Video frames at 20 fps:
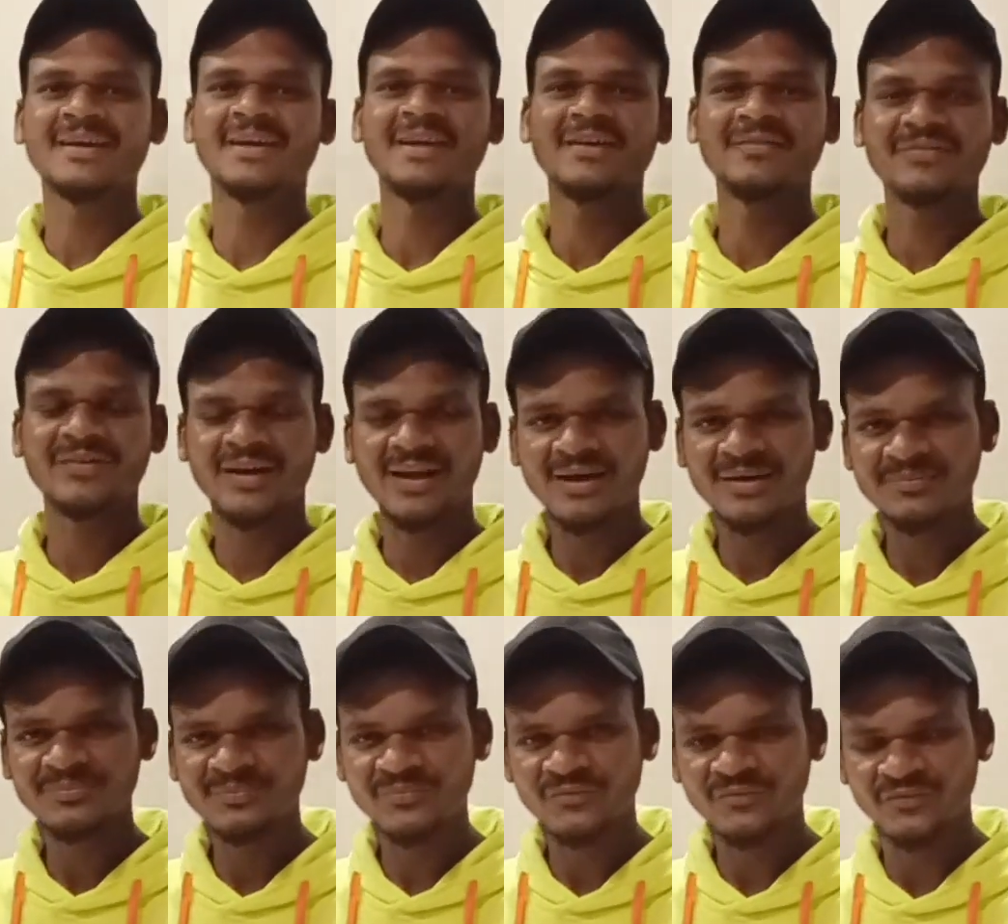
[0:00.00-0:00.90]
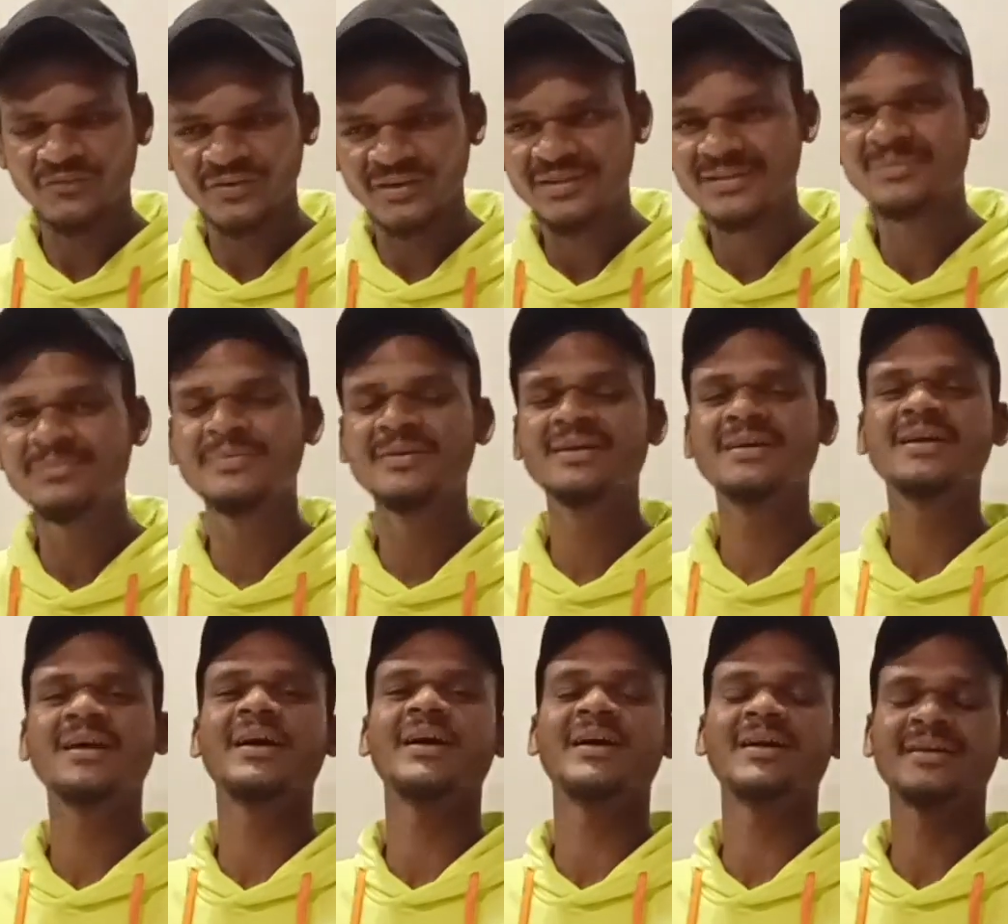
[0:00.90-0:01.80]
keep love with
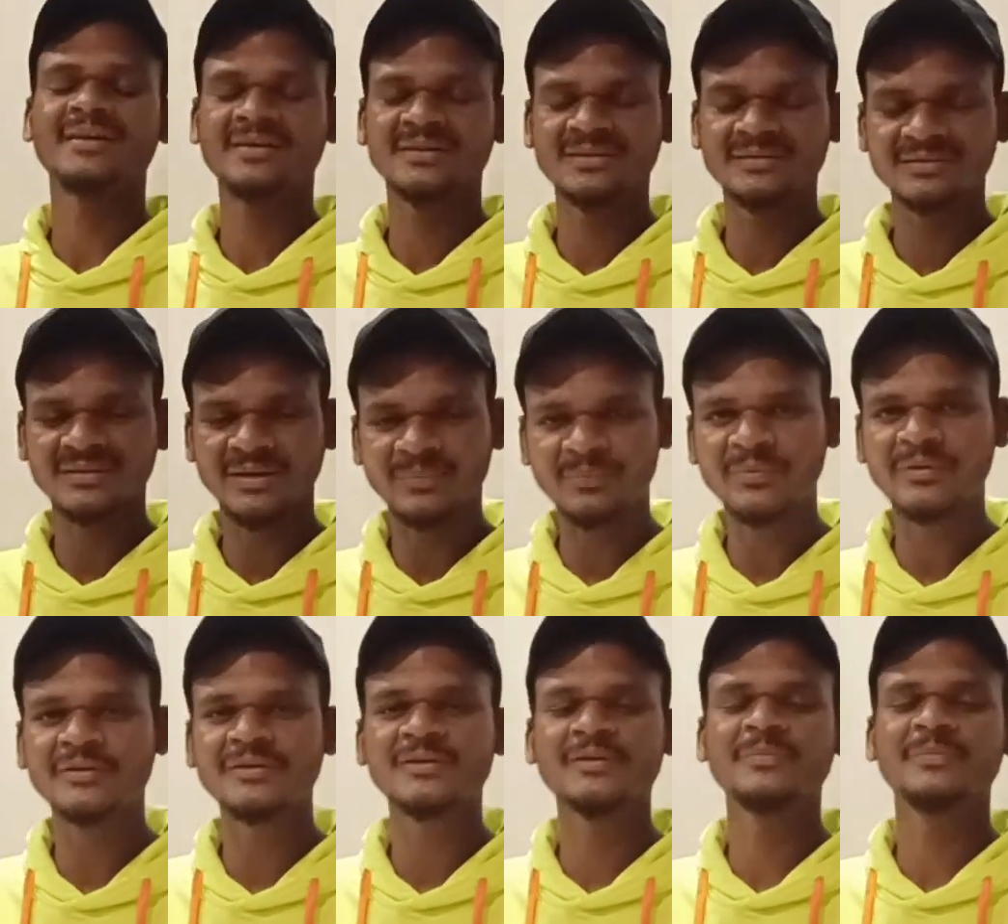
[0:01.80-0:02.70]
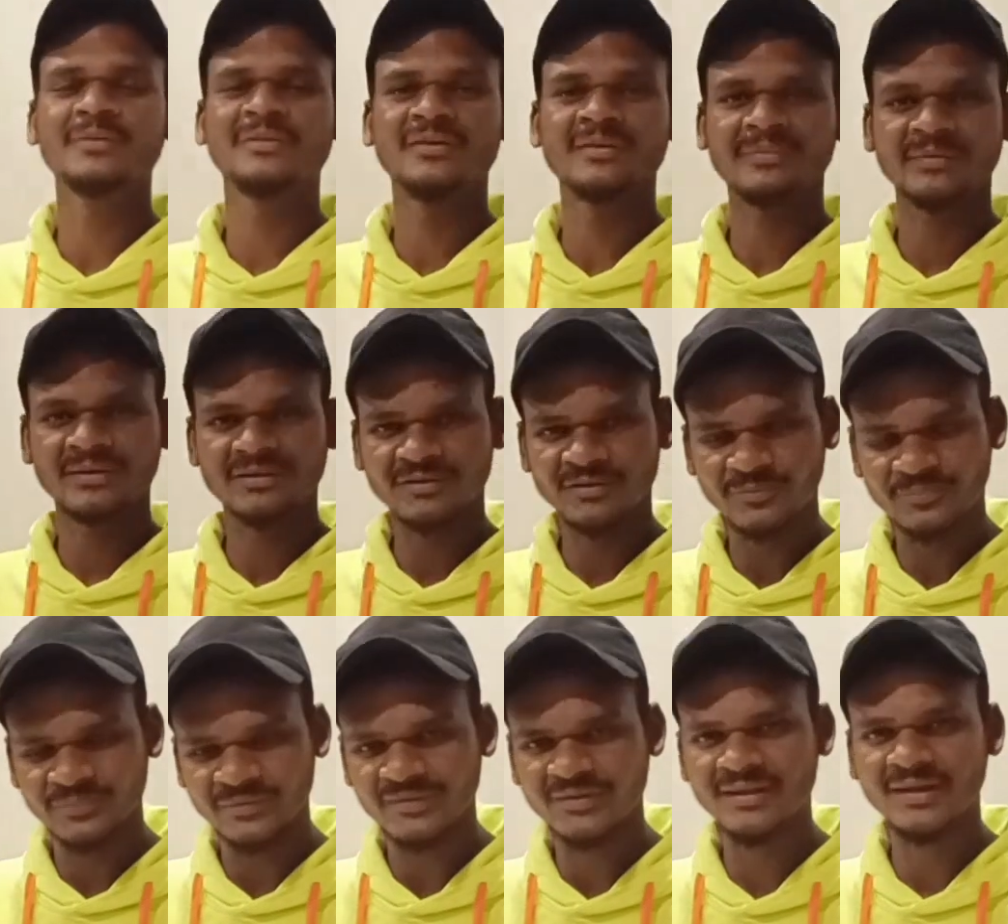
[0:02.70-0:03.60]
me and support to Bijimaji
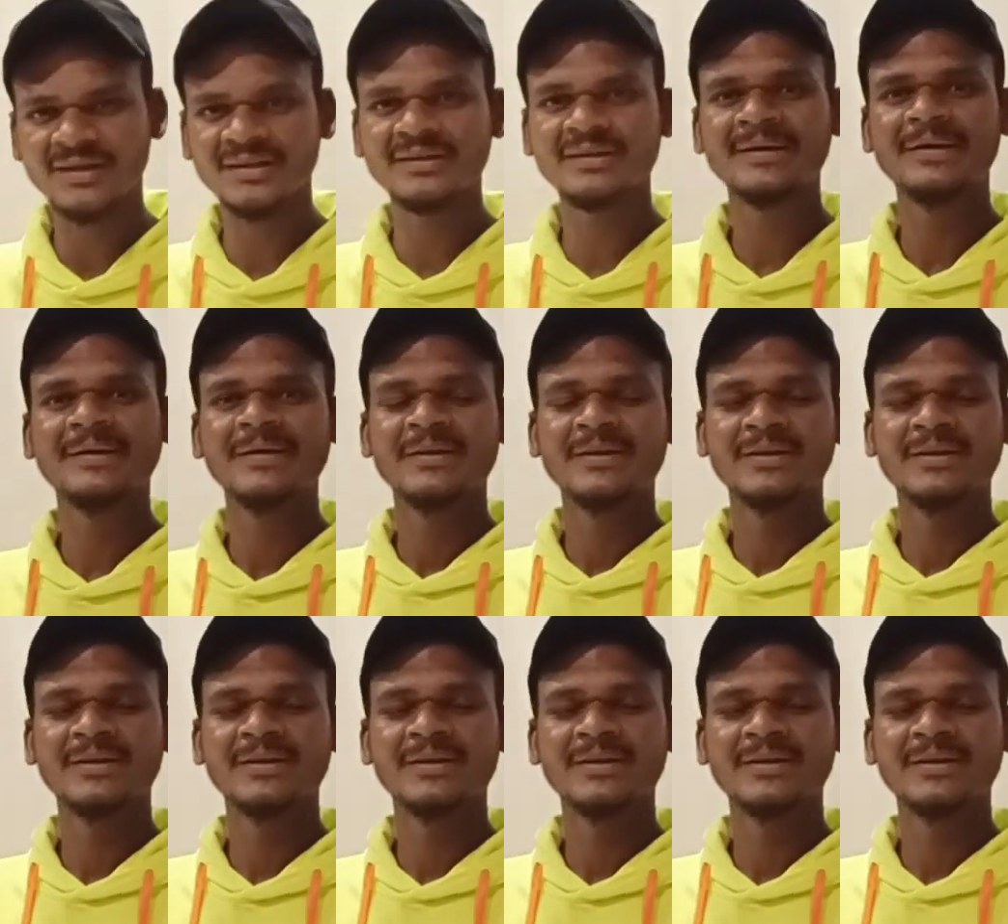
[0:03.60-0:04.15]
officially.